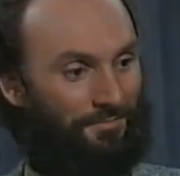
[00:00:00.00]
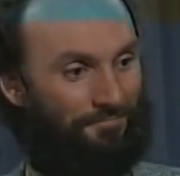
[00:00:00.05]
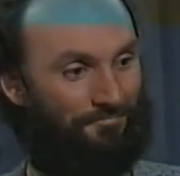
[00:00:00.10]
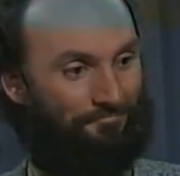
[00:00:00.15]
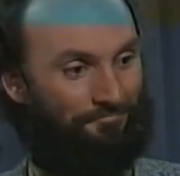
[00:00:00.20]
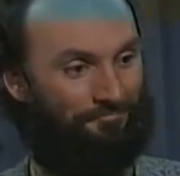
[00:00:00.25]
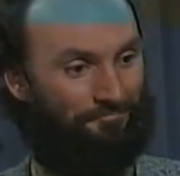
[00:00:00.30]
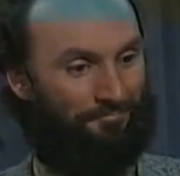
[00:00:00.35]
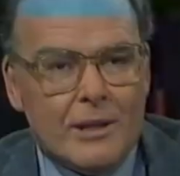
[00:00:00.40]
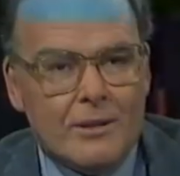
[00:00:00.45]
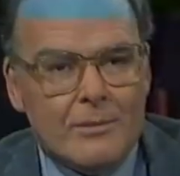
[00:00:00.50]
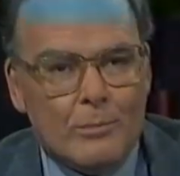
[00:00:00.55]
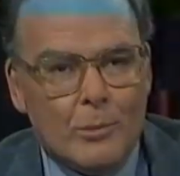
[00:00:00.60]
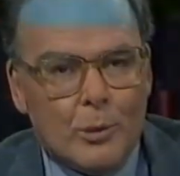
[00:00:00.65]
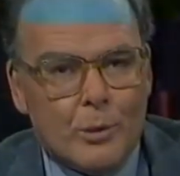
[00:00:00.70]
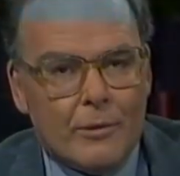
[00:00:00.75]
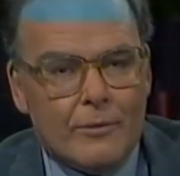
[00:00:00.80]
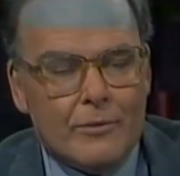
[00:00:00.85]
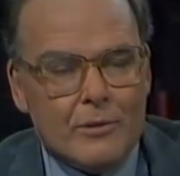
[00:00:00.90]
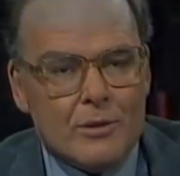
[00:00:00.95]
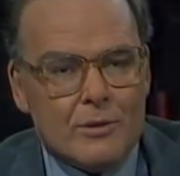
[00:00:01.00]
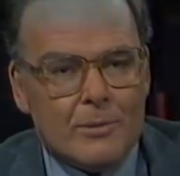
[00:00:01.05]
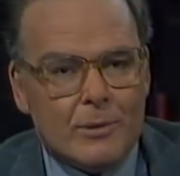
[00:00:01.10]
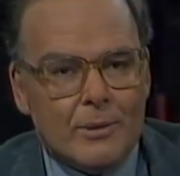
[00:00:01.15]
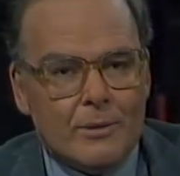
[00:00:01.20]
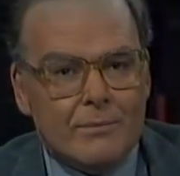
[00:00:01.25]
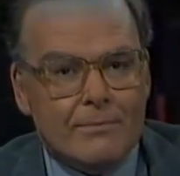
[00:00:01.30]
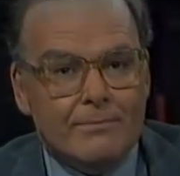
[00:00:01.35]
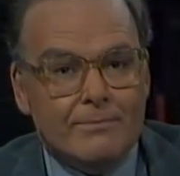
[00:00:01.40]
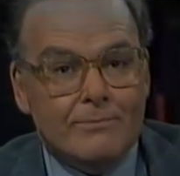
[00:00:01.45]
And there'll be more of
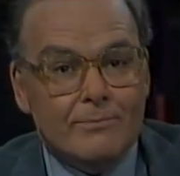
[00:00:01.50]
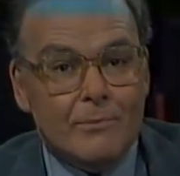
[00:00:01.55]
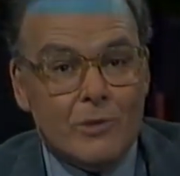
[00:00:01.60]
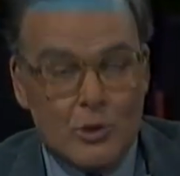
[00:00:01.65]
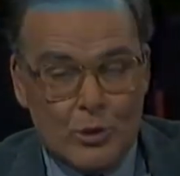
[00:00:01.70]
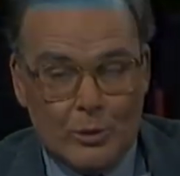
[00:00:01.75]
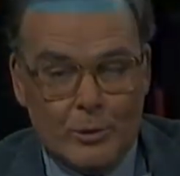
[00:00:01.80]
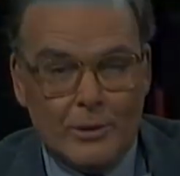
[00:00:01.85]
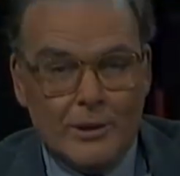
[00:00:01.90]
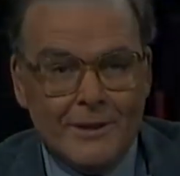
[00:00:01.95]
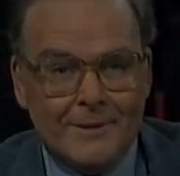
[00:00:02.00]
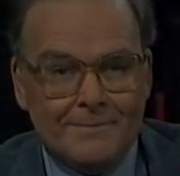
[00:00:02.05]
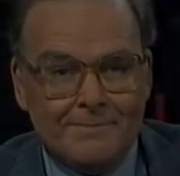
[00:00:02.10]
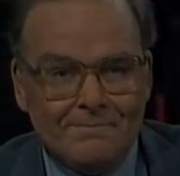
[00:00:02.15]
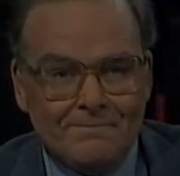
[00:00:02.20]
NewsWorld shortly.